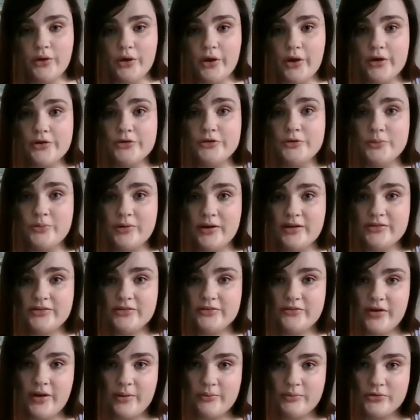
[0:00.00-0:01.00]
A
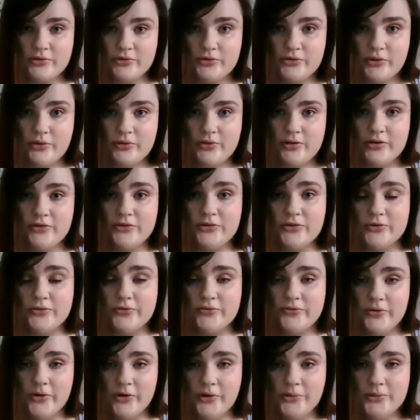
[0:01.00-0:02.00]
depressive episode is the
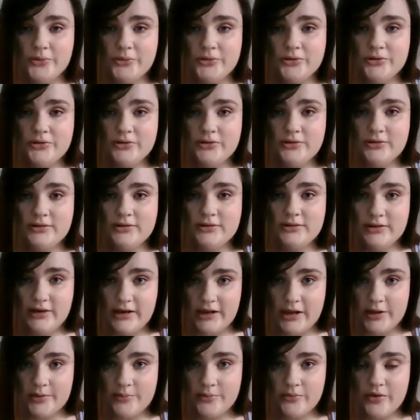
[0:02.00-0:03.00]
formal
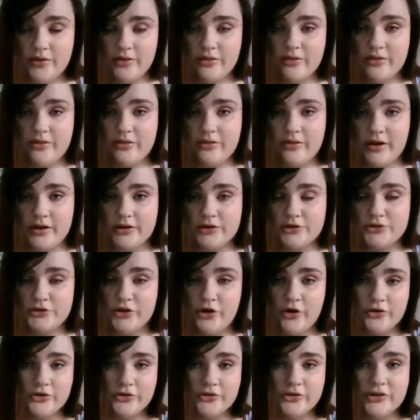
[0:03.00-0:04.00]
name that a
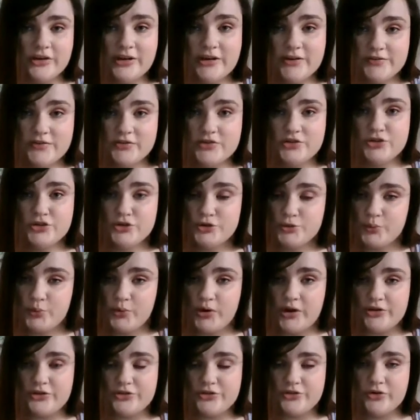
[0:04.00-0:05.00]
doctor gives to
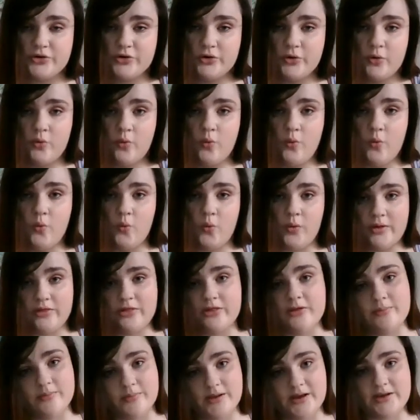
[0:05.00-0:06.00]
depression when
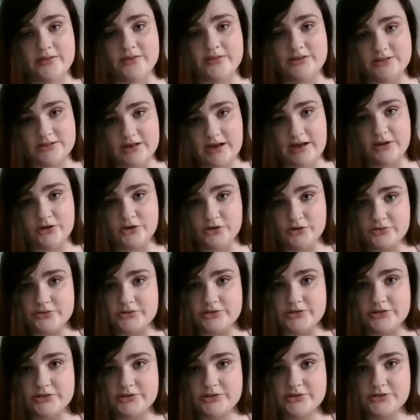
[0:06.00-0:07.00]
they make the
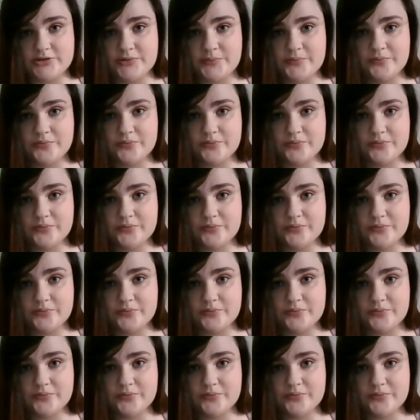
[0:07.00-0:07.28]
diagnosis.